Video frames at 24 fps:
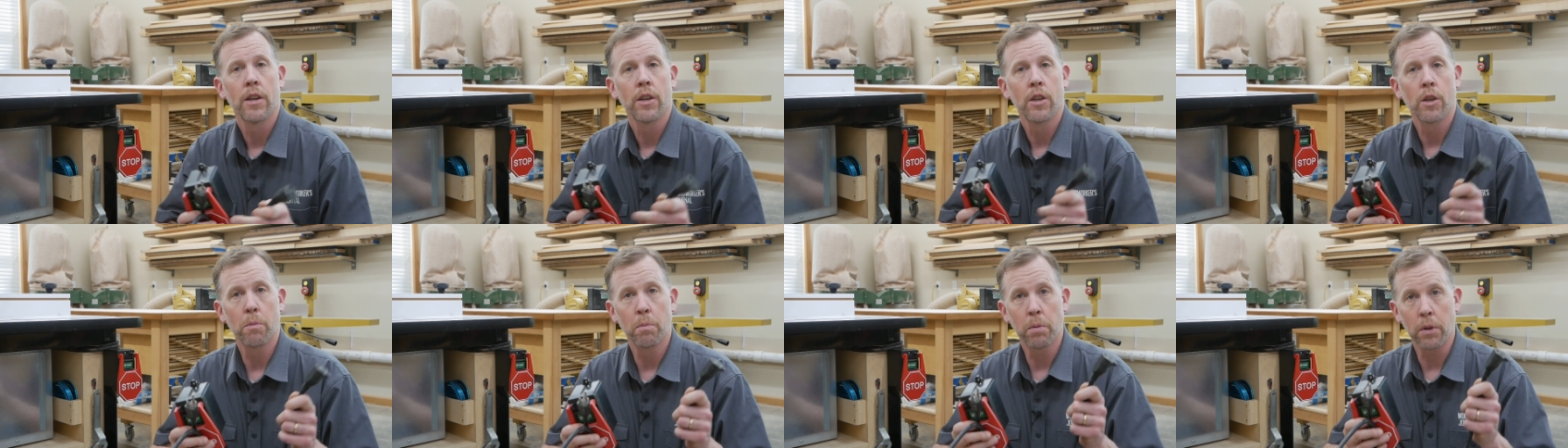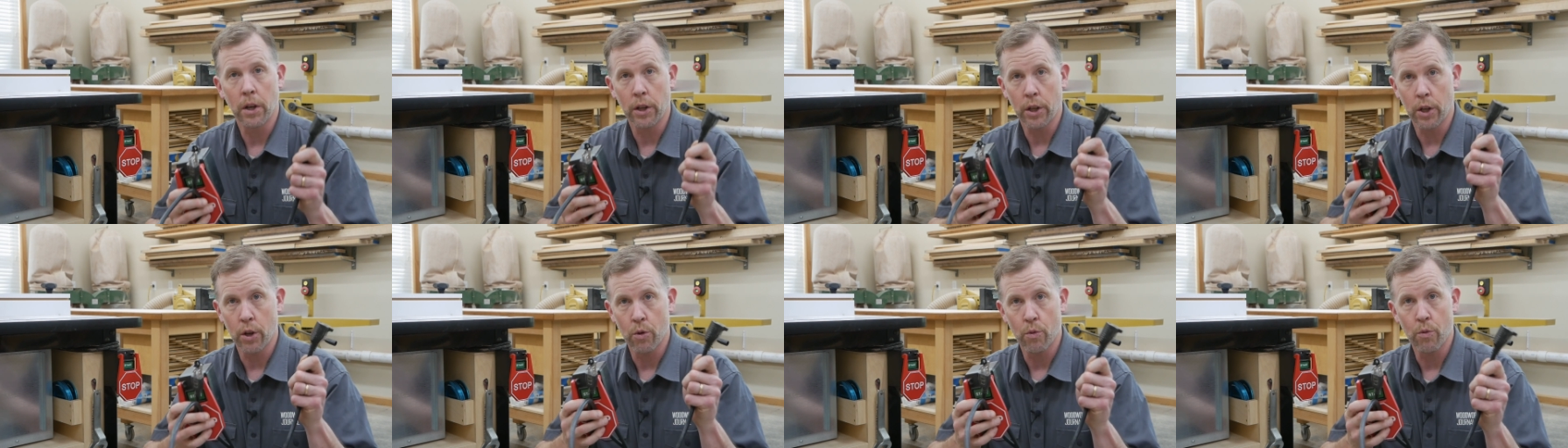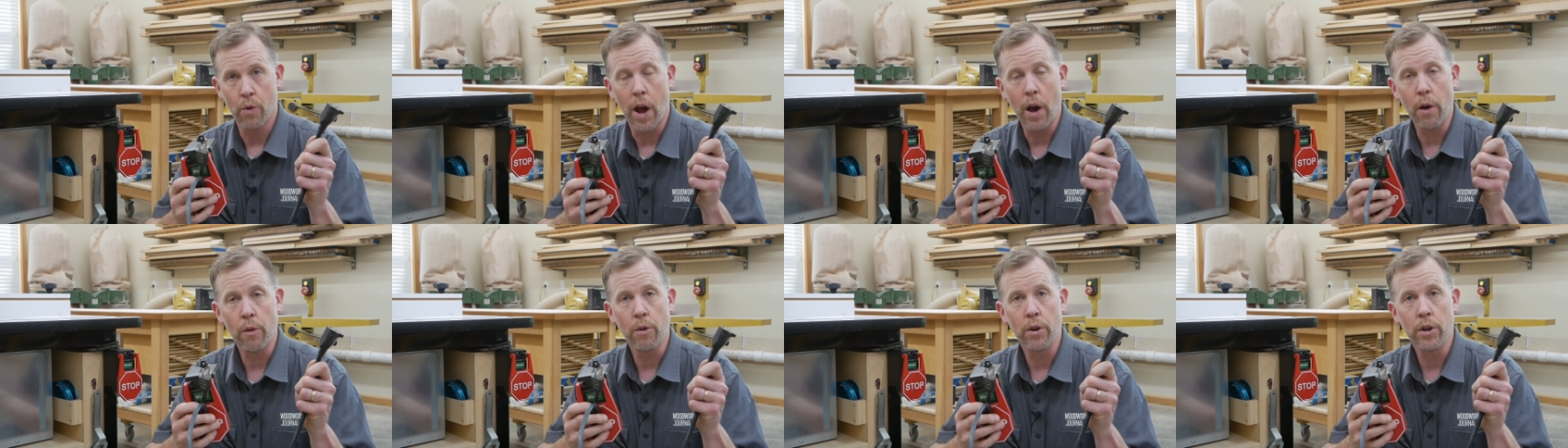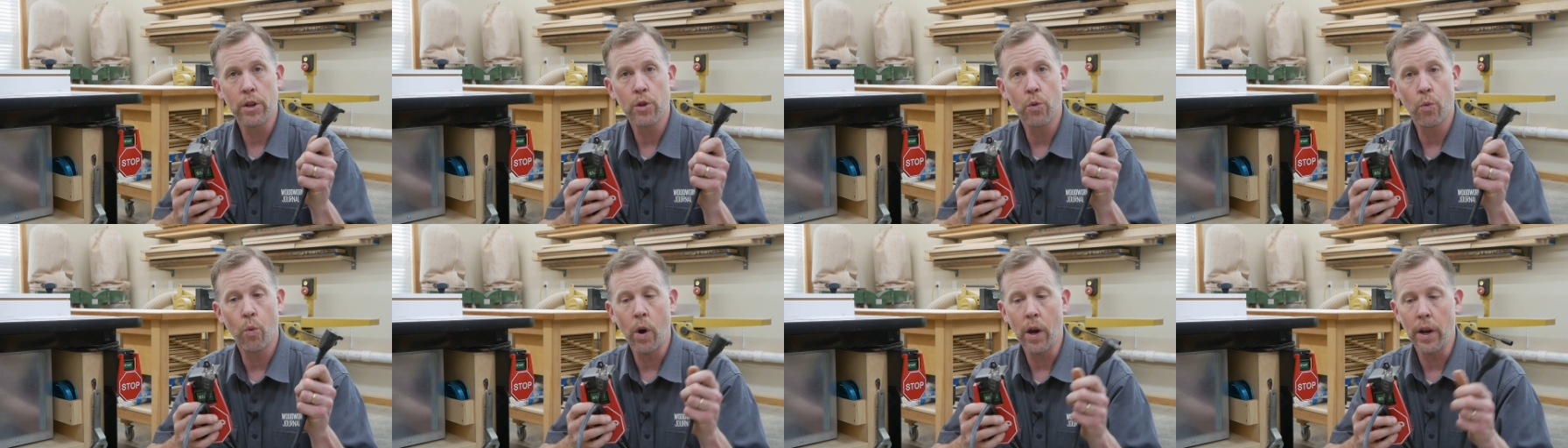You plug your router
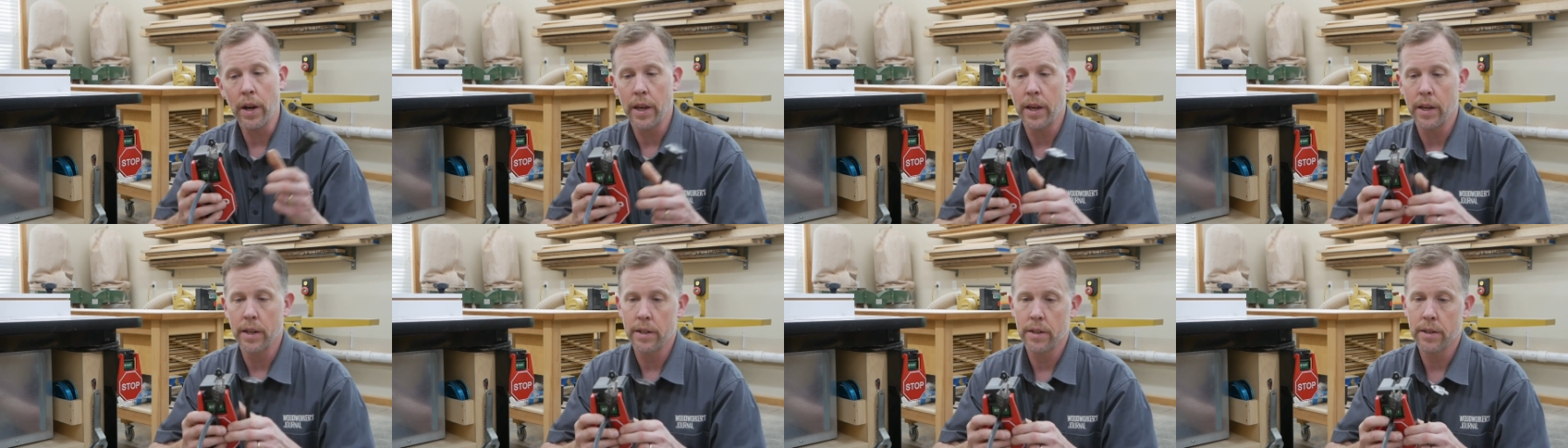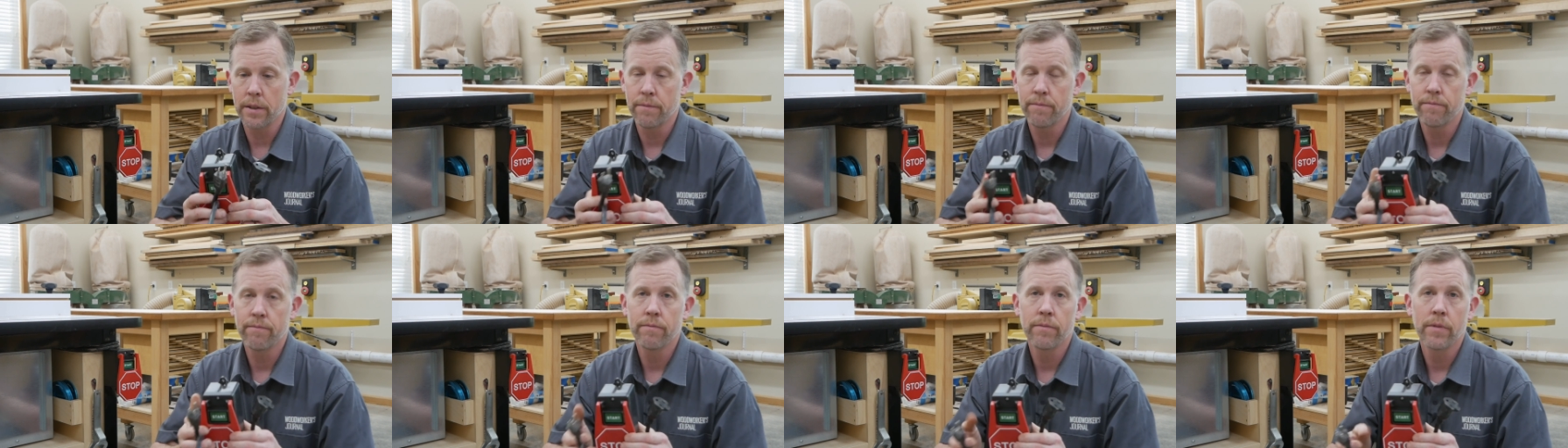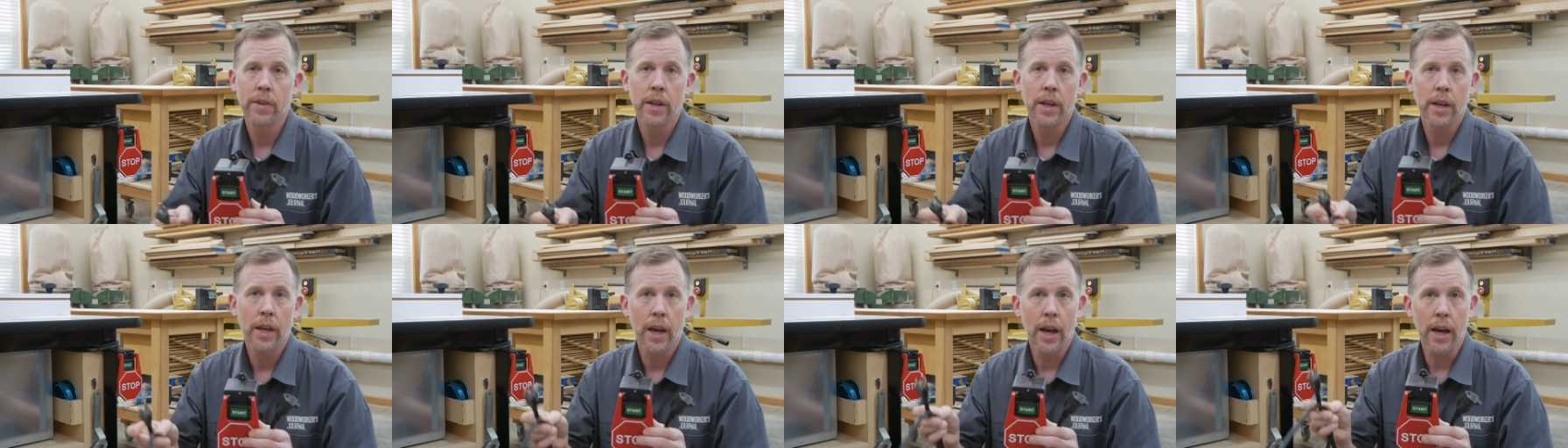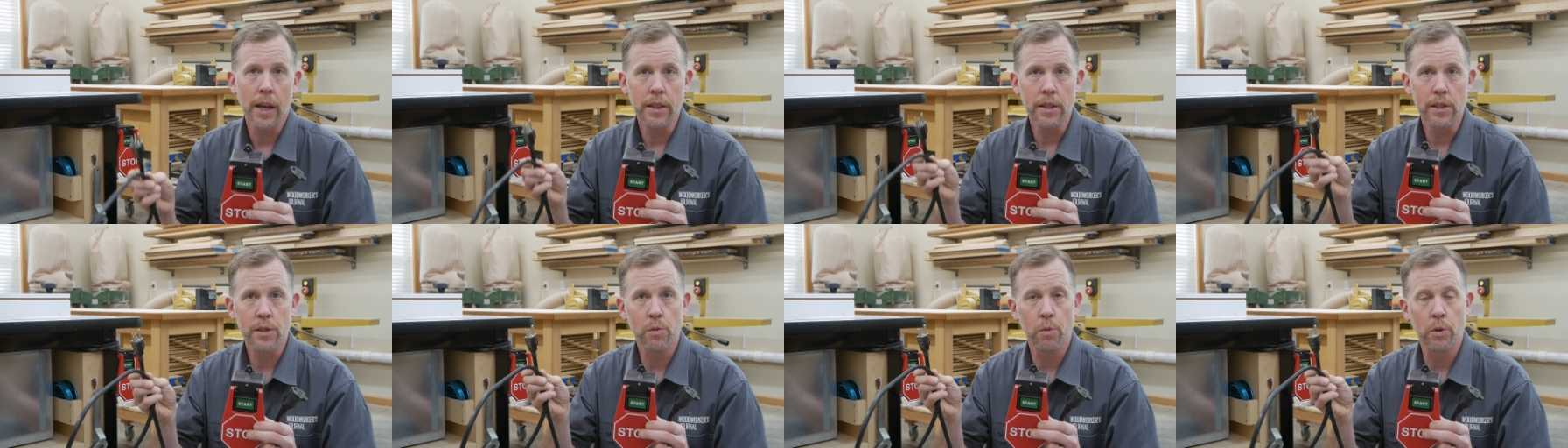into one end,
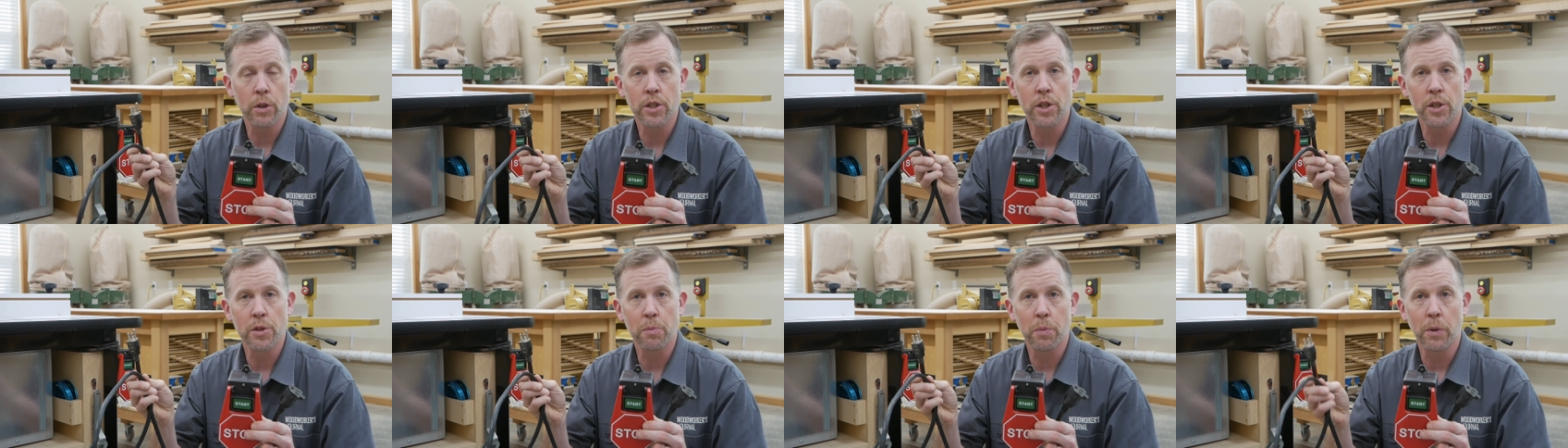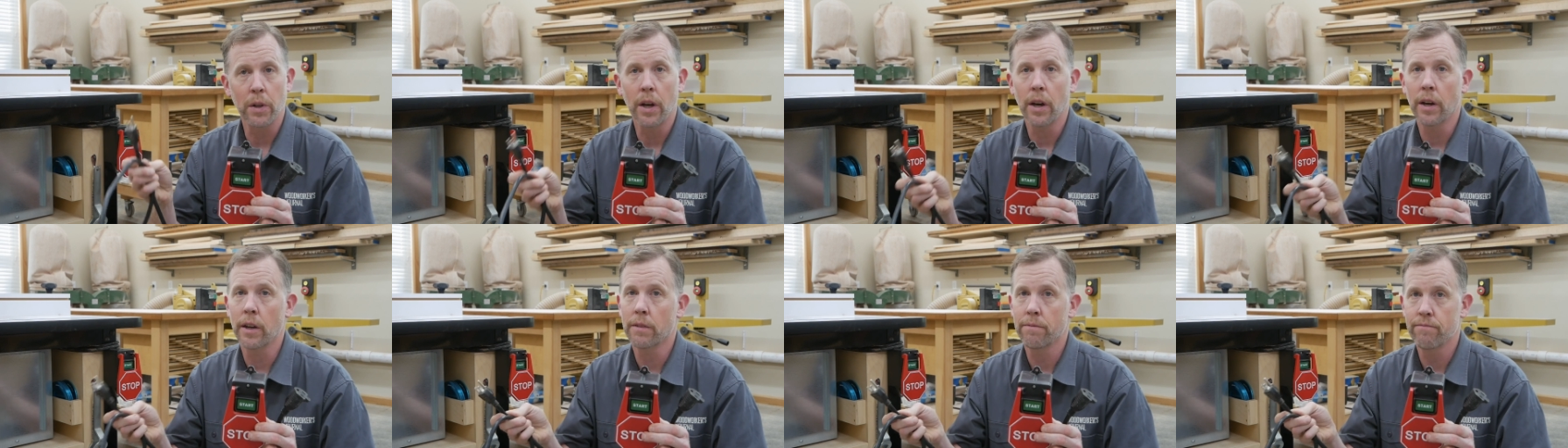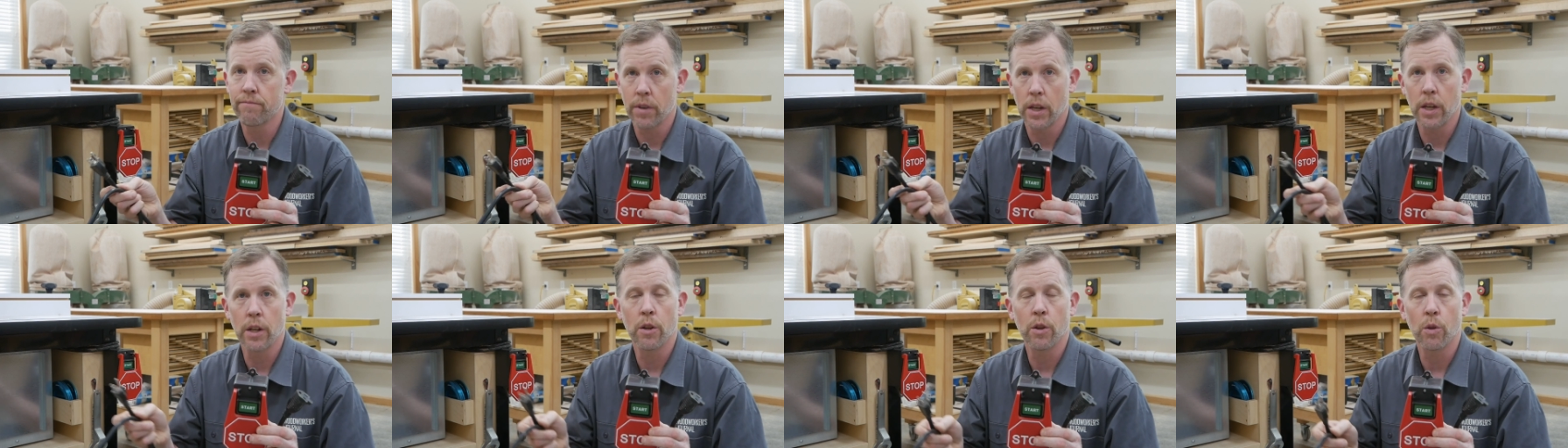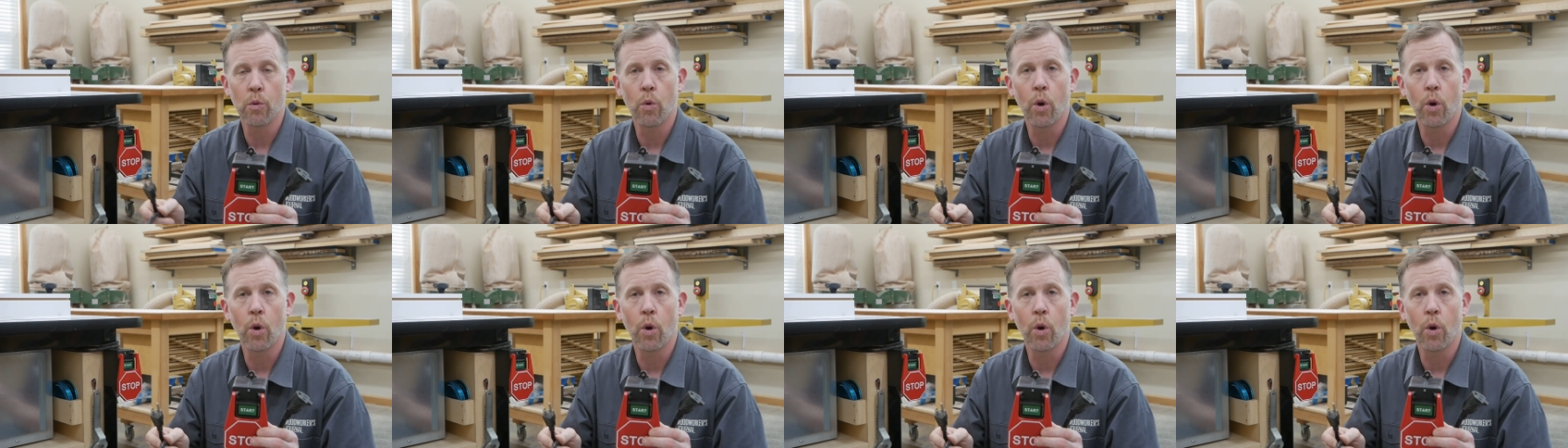and the switch is plugged into the